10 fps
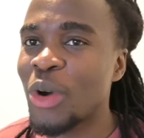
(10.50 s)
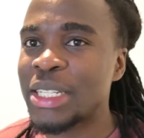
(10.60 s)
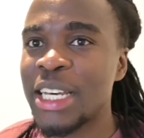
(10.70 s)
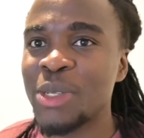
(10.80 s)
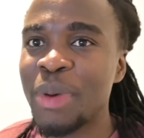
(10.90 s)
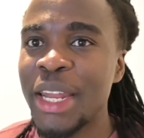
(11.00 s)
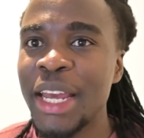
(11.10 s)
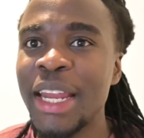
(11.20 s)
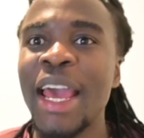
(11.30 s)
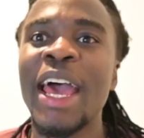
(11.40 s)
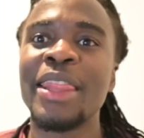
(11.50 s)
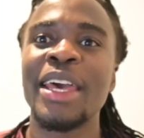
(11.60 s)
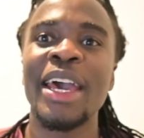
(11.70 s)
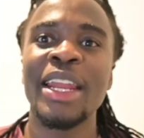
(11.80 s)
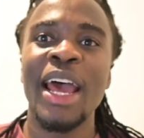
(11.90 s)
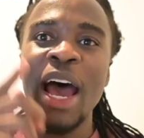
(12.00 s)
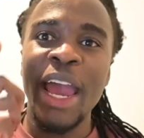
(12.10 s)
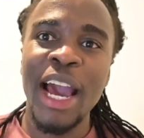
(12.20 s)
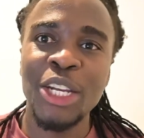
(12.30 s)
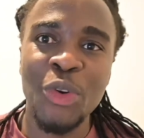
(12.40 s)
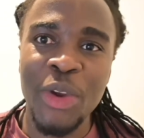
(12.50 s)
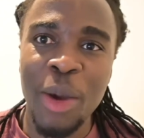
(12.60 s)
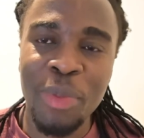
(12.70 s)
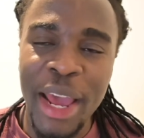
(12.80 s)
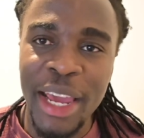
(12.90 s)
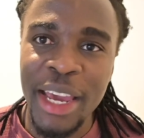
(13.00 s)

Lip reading: was suspended, and then I had to reapply